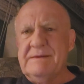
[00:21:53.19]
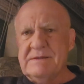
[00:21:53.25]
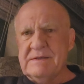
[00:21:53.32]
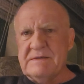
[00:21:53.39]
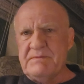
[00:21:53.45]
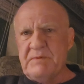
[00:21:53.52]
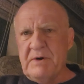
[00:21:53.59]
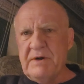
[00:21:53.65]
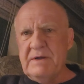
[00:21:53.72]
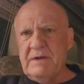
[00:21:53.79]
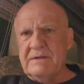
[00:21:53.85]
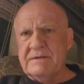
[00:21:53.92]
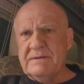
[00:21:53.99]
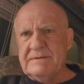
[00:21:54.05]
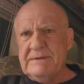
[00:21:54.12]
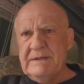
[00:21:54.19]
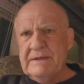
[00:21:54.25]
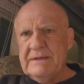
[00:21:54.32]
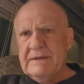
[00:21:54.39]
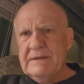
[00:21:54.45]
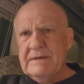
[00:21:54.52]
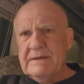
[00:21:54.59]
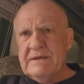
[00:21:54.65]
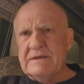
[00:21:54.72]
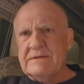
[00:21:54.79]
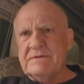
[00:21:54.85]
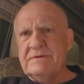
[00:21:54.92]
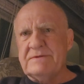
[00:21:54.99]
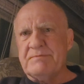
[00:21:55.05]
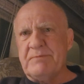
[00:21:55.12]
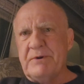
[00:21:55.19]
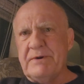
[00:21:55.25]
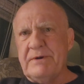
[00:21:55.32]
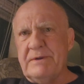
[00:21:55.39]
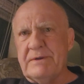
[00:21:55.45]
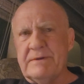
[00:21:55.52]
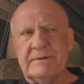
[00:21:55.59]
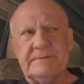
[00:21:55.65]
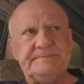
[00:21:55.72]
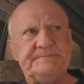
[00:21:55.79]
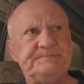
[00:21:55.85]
She's spoiled. Guess who spoiled her?